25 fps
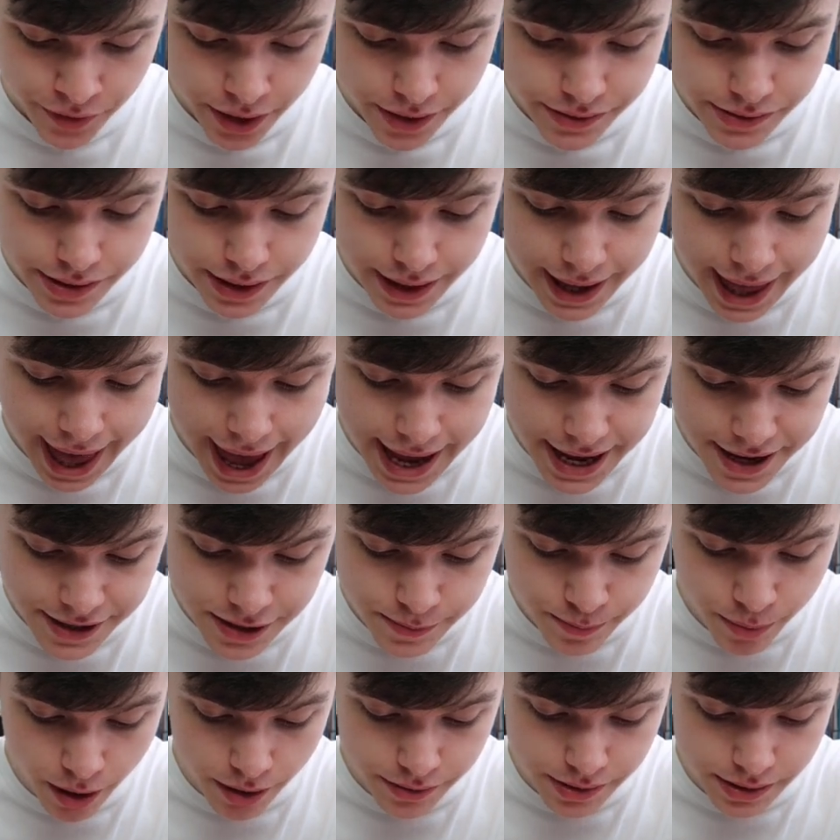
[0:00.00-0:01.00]
So k is
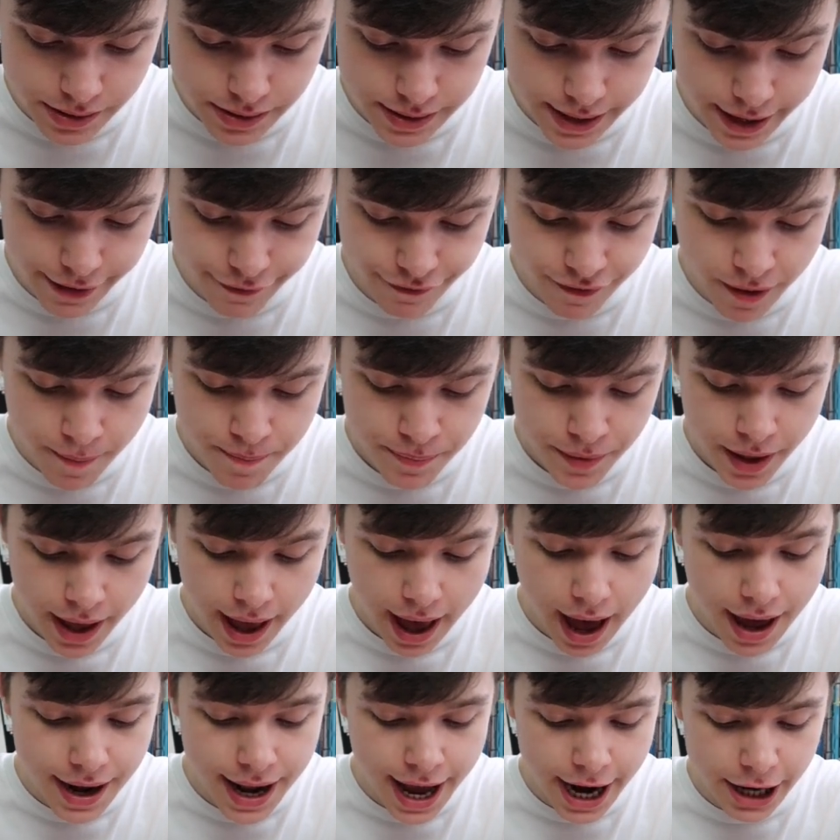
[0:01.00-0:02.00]
positive
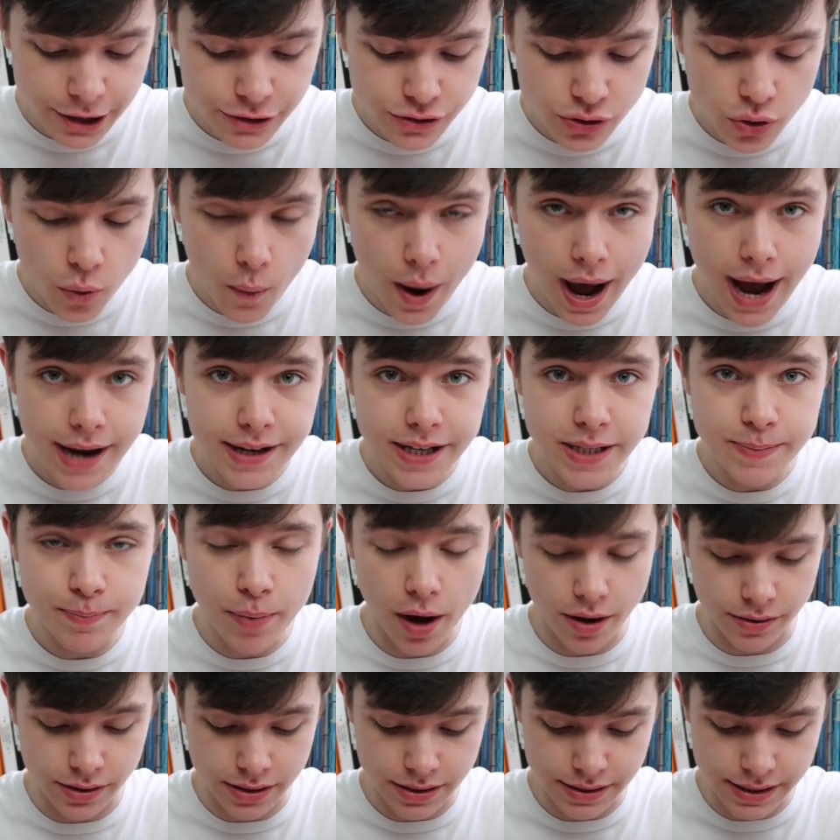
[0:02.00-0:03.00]
and x squared is
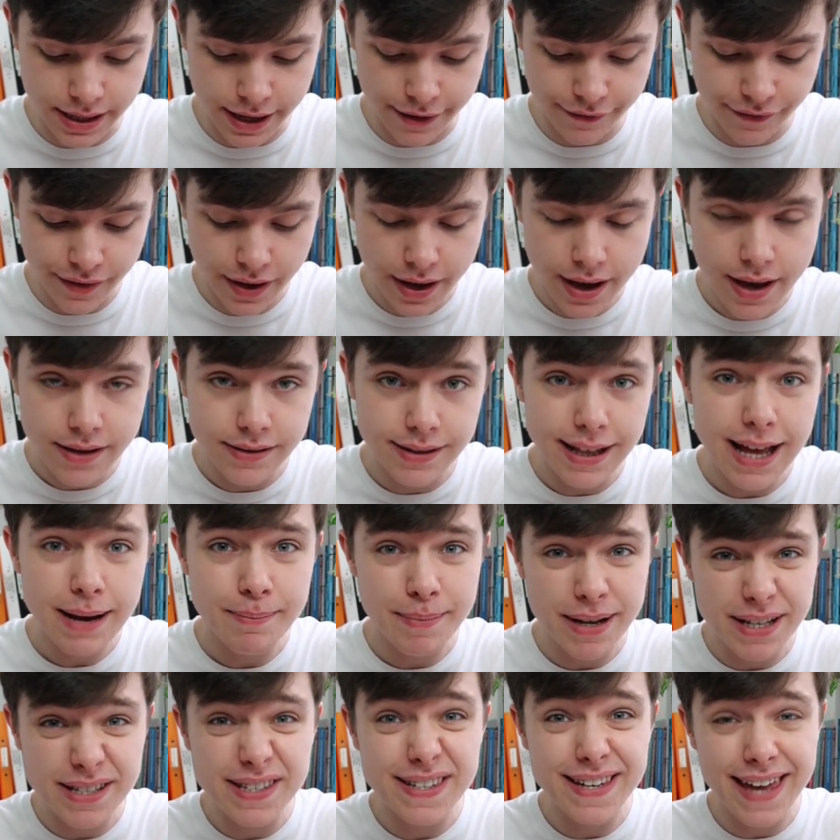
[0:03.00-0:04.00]
positive. So that
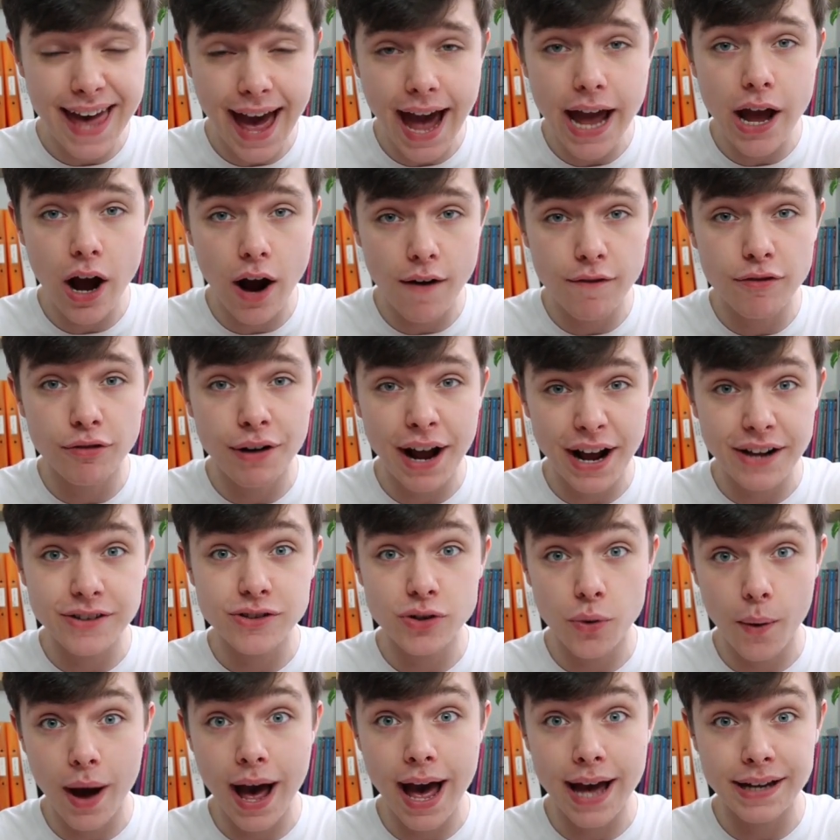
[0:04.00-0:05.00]
means k over x
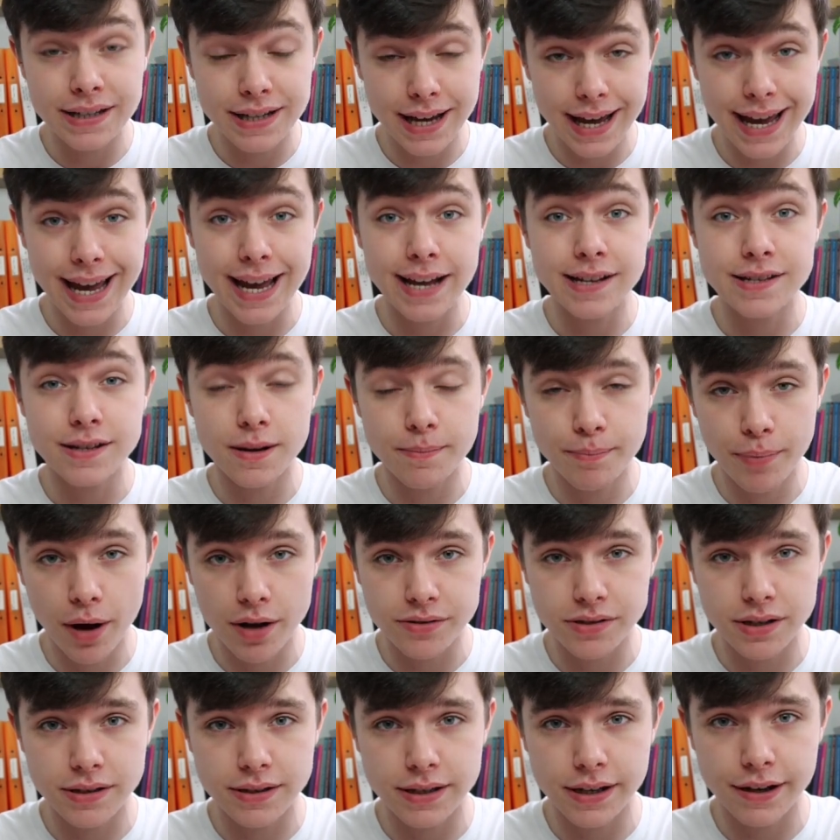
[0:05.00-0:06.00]
squared is
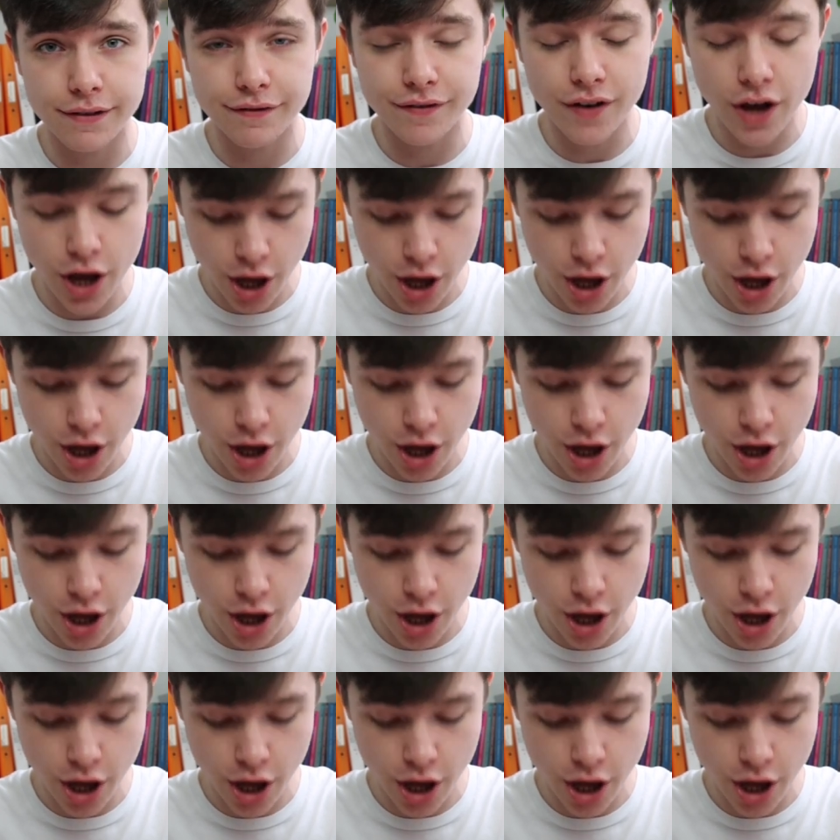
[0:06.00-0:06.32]
positive.